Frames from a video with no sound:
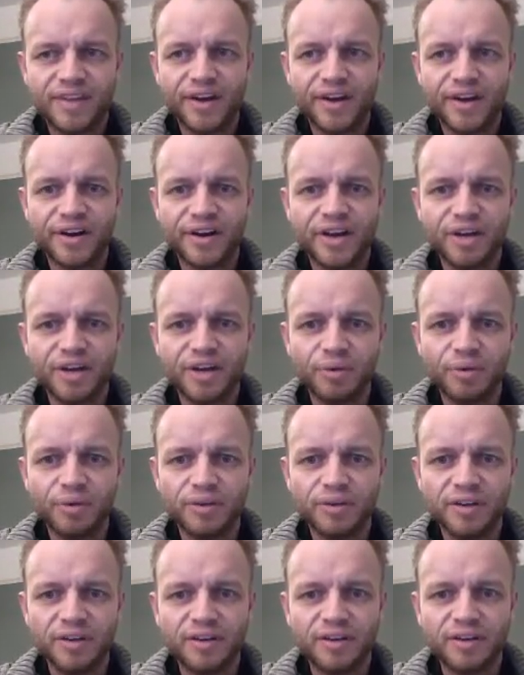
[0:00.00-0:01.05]
Okay, well
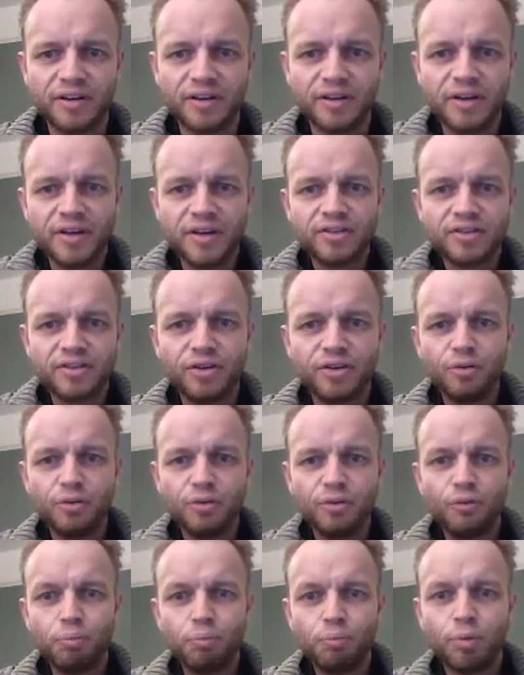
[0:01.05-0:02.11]
done. So
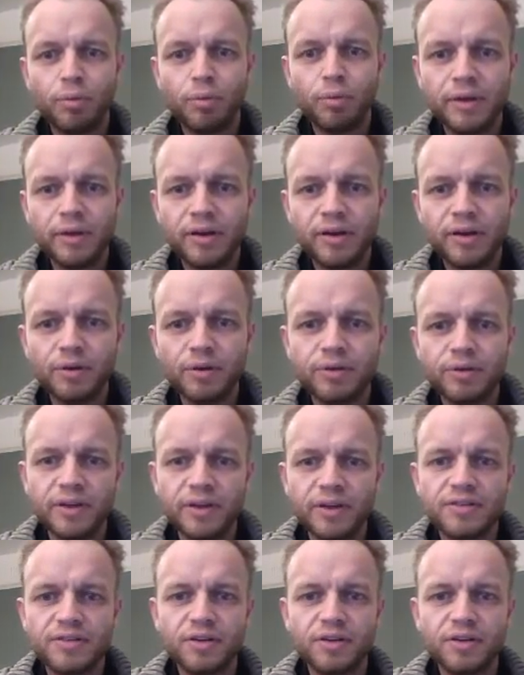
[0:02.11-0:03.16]
you've probably
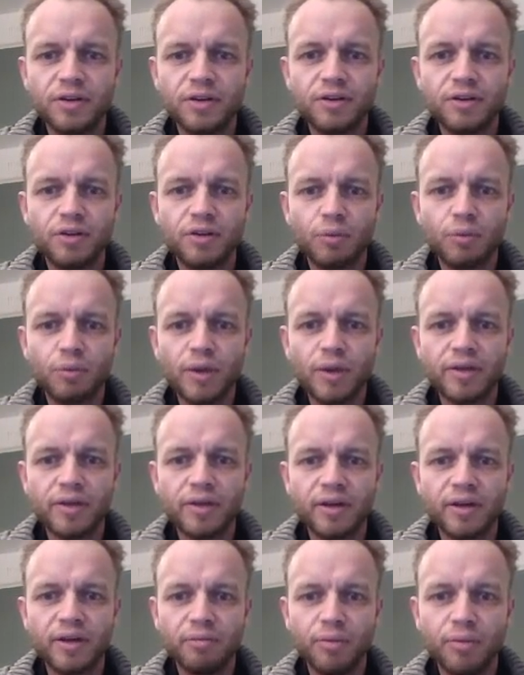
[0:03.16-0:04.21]
noticed that the weather
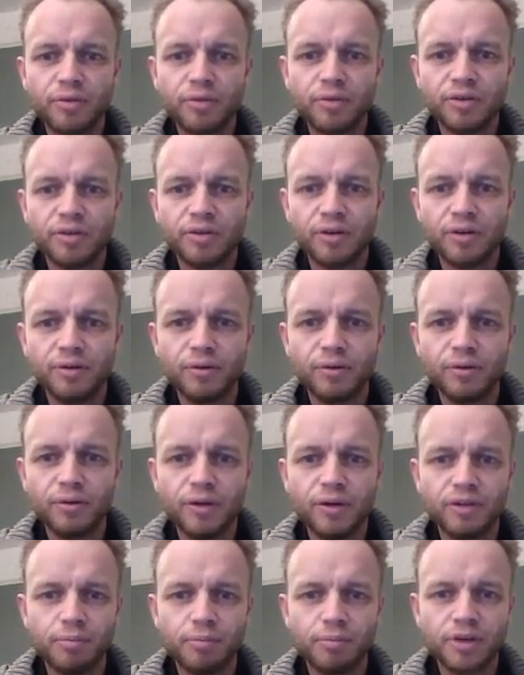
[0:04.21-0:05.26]
in Moscow
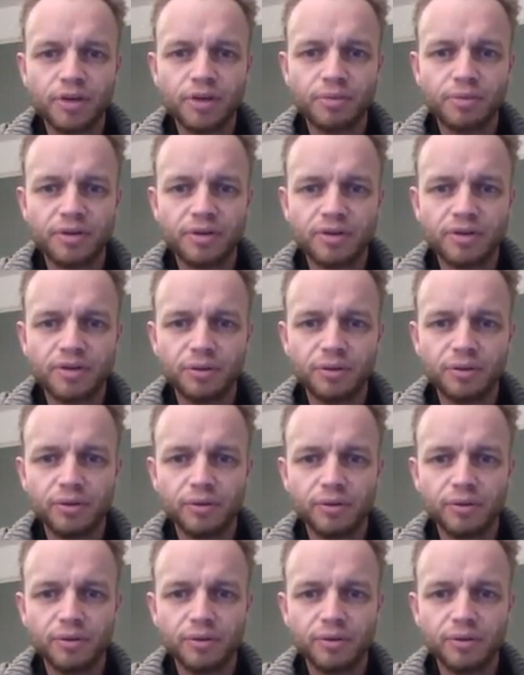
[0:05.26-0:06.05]
is much colder,